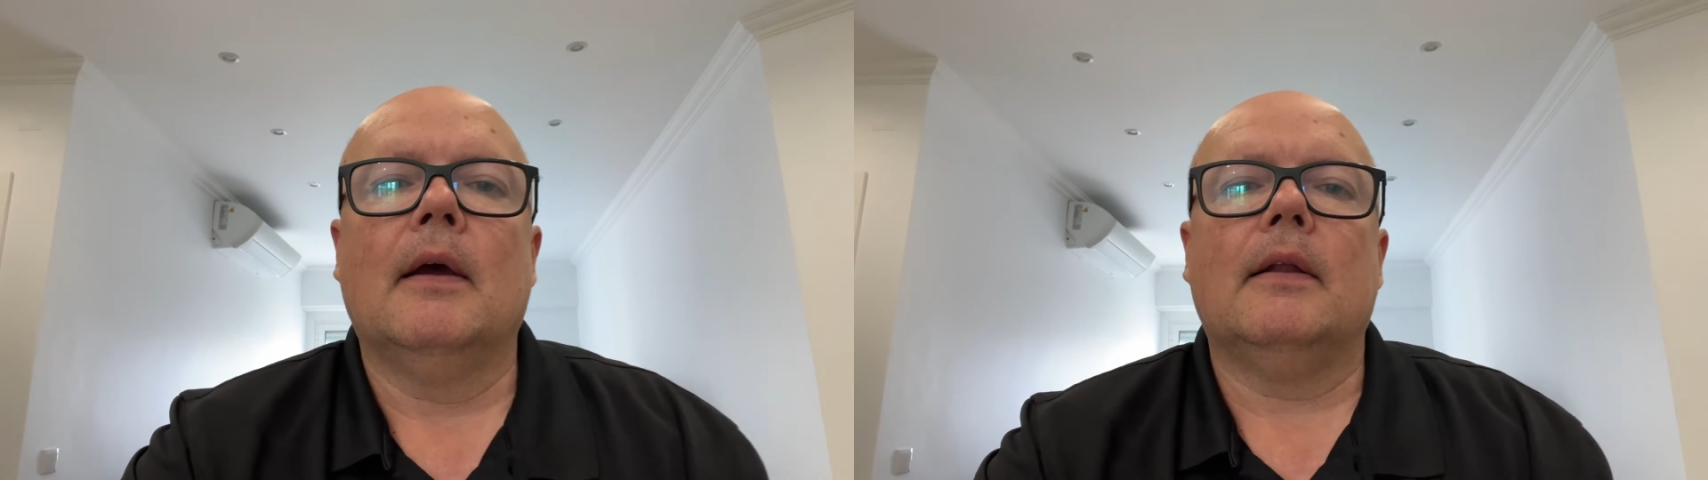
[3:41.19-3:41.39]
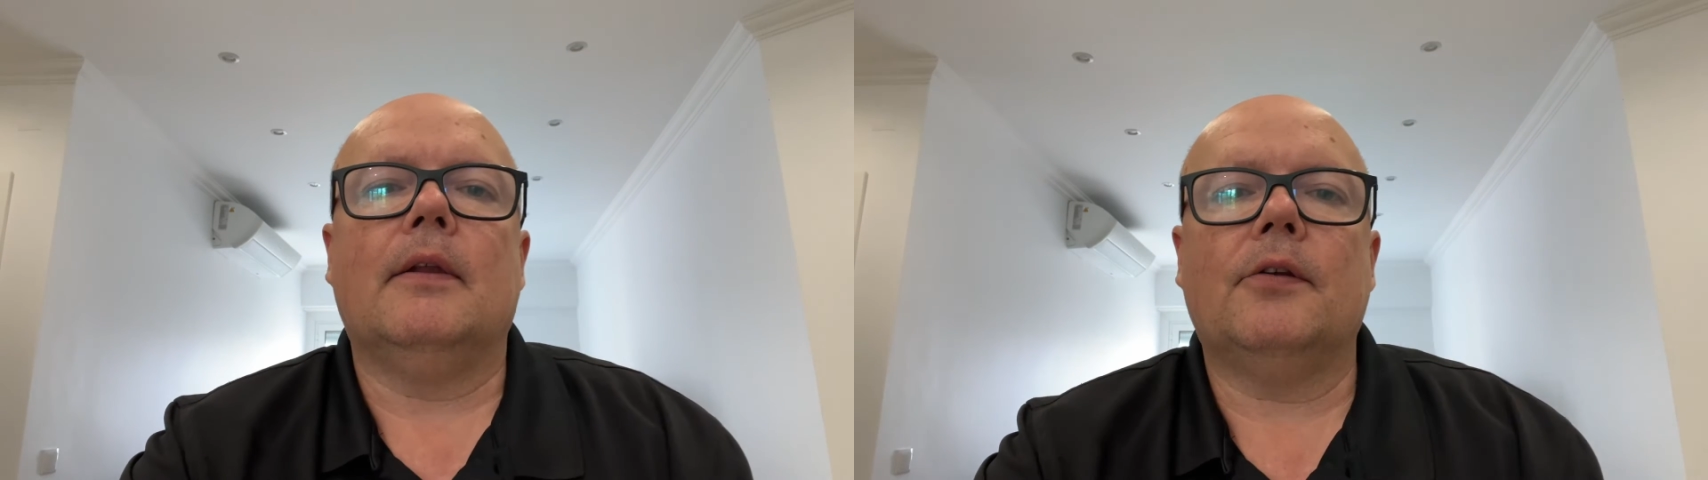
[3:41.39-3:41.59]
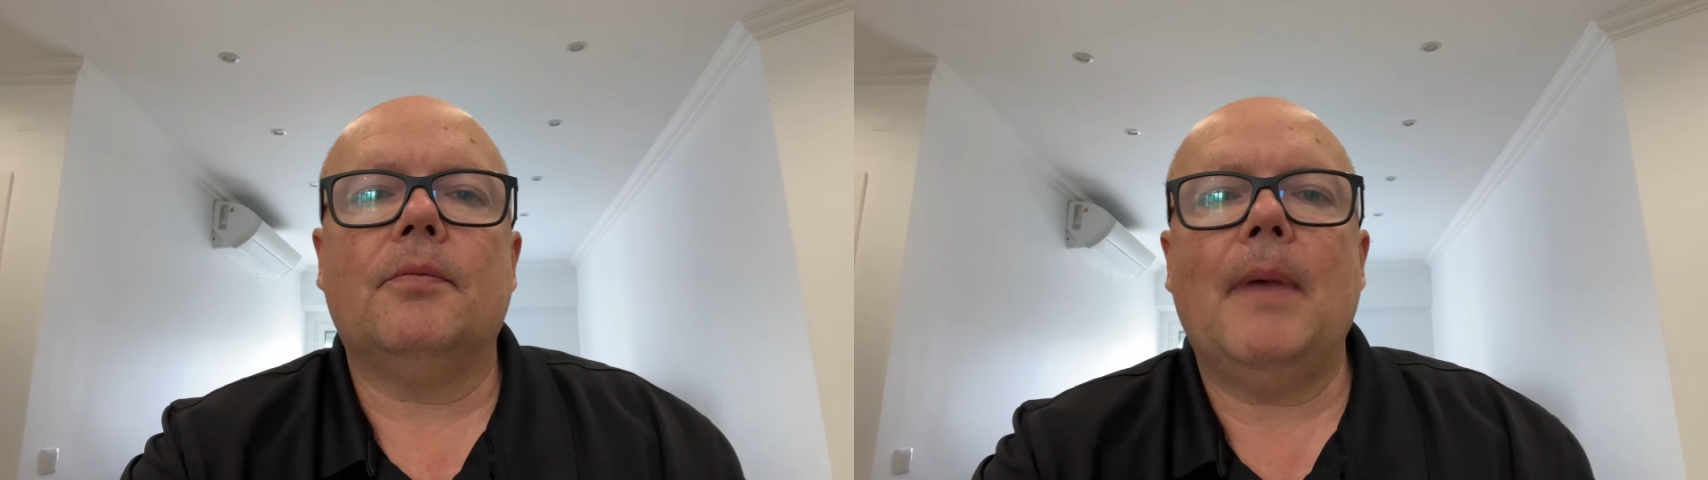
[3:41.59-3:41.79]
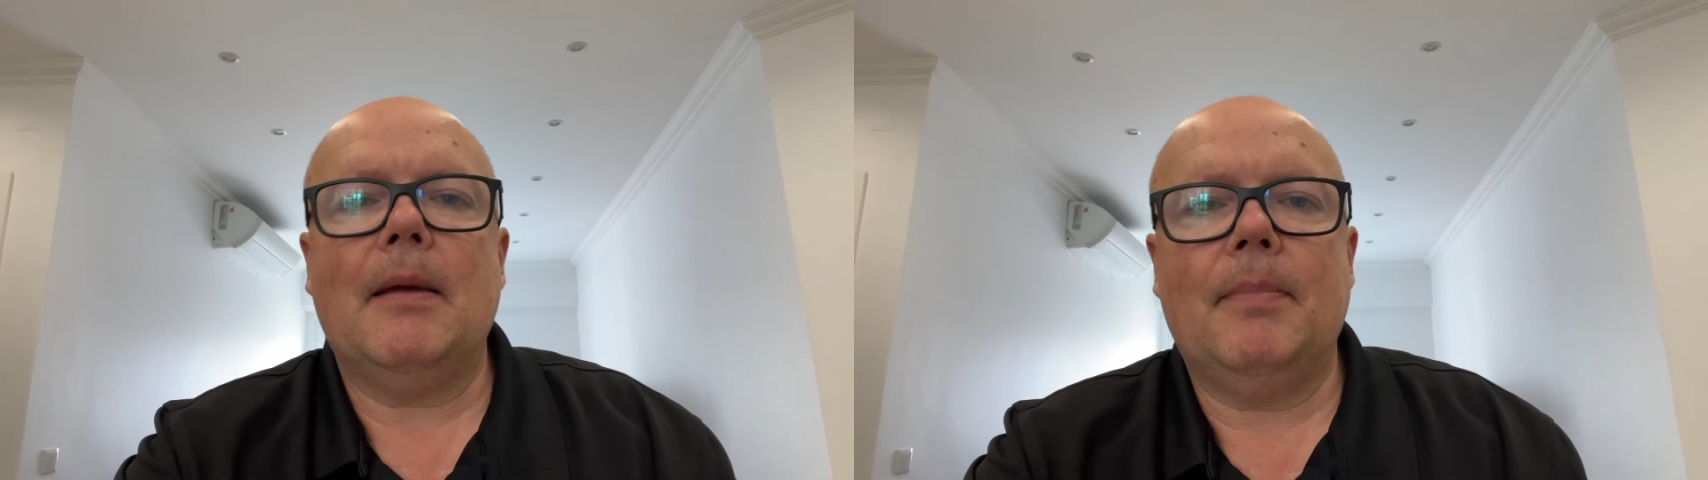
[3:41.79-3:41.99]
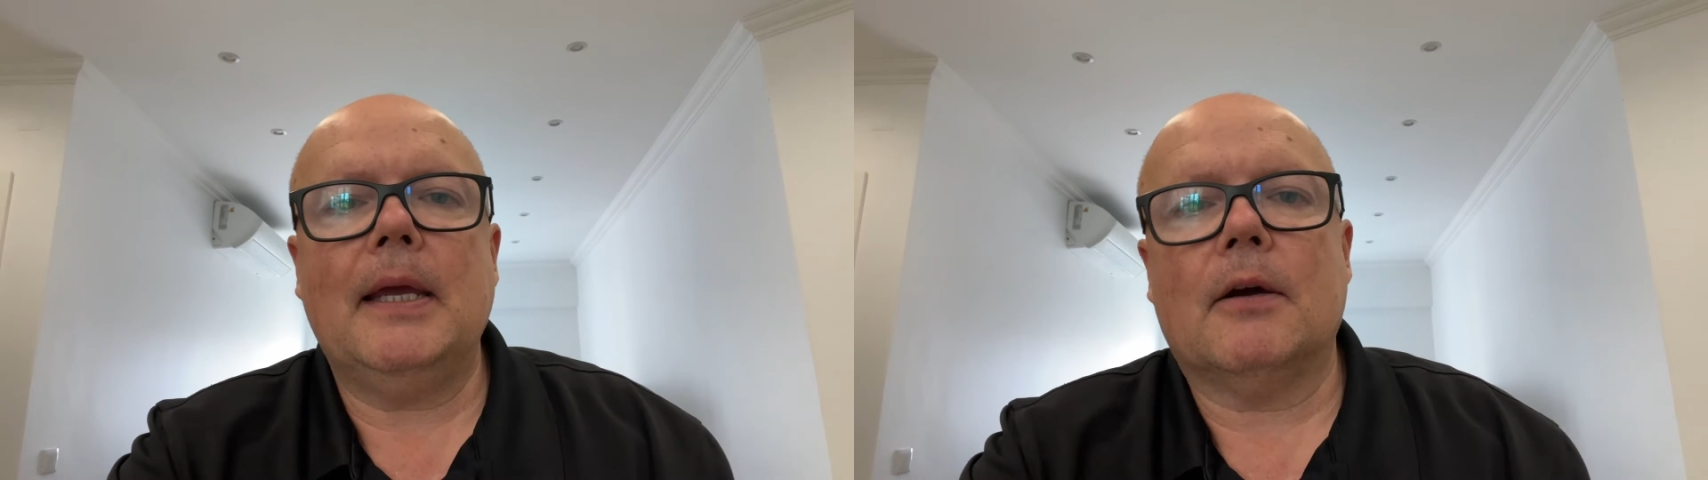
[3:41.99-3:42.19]
this
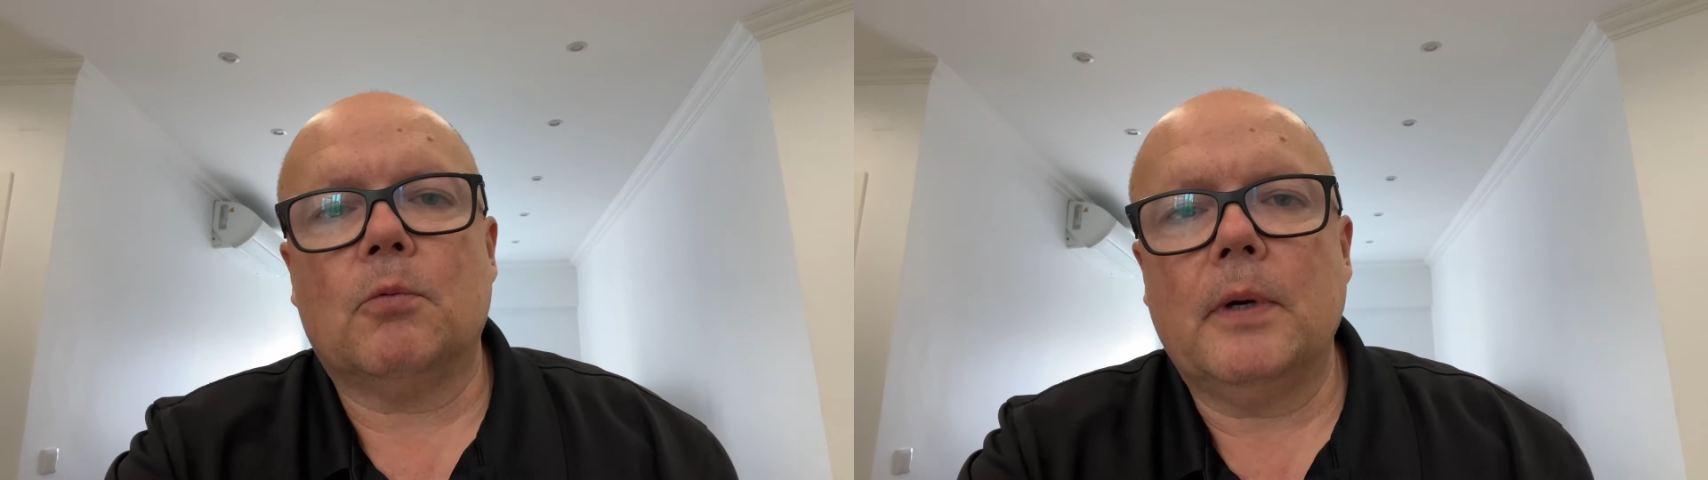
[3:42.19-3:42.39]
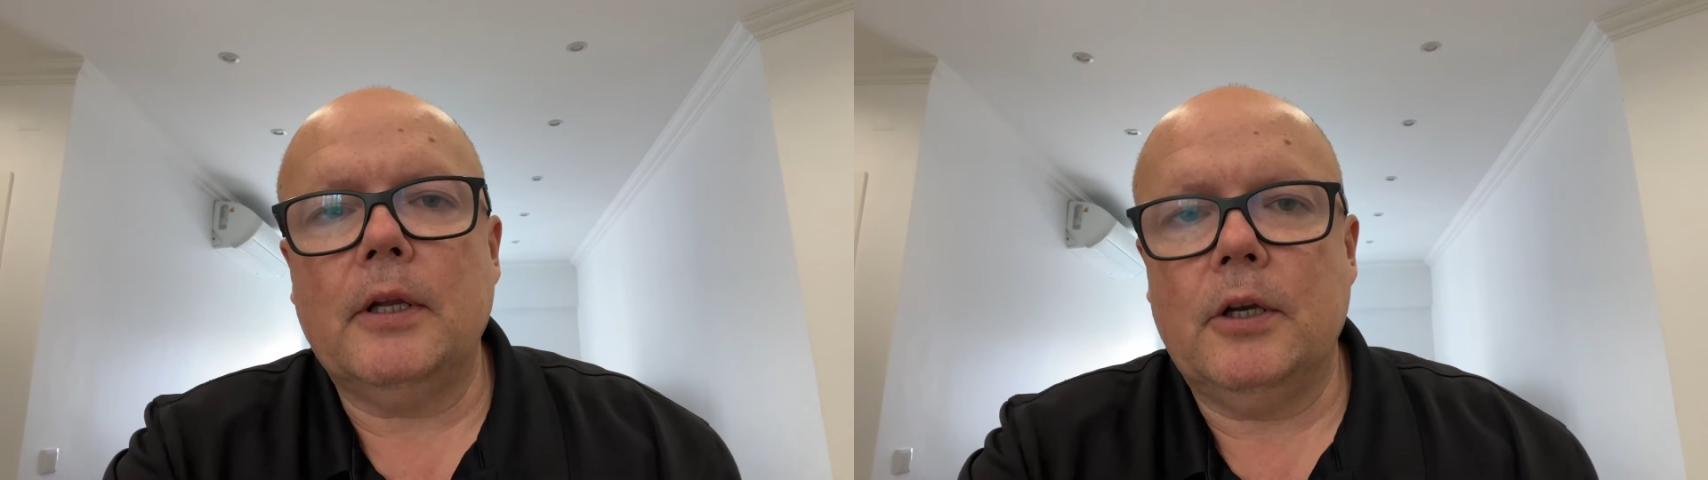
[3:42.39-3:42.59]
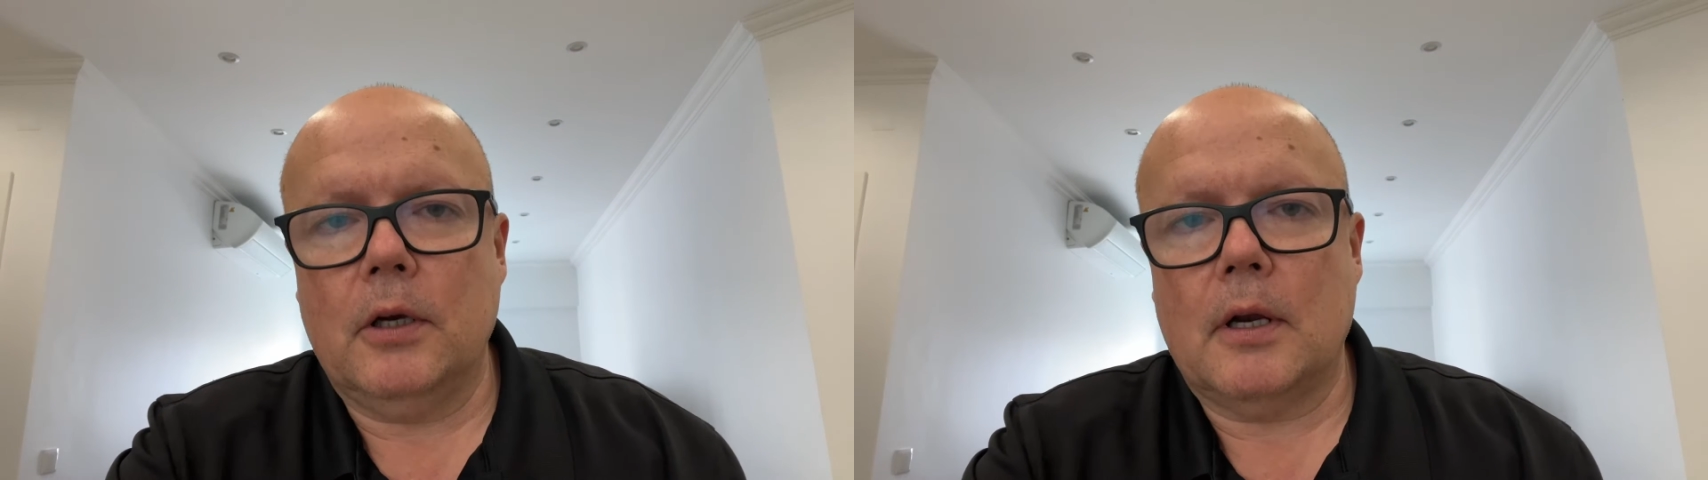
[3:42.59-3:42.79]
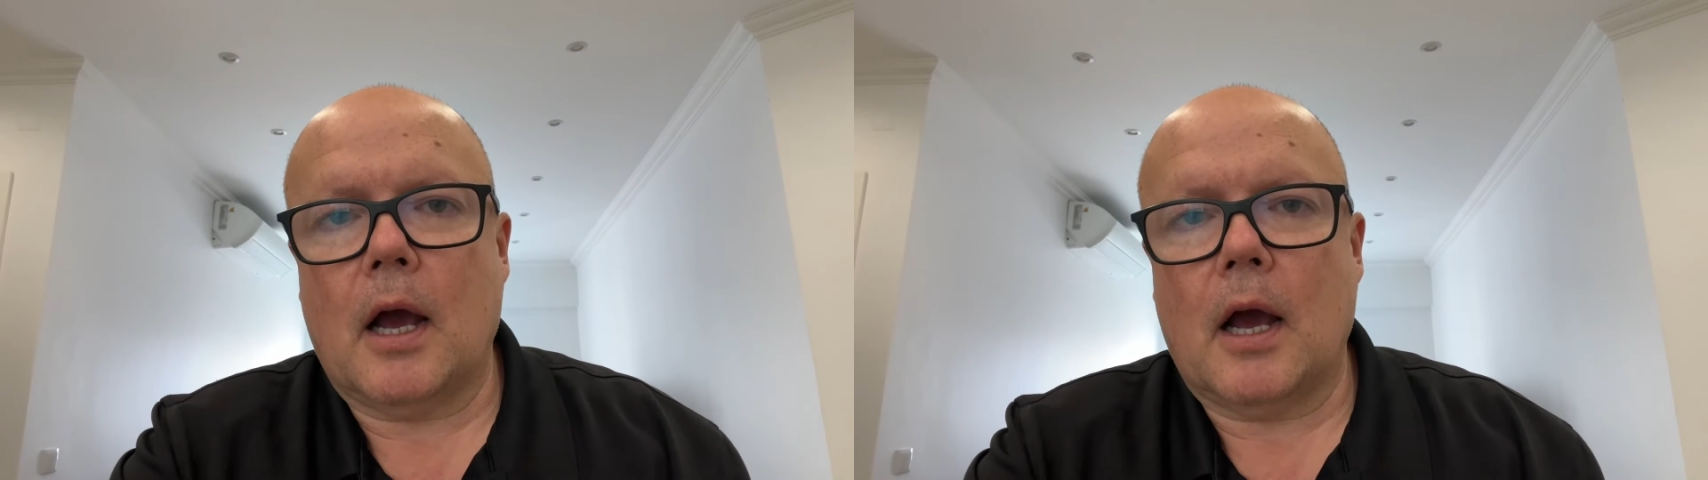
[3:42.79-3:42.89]
may be a really good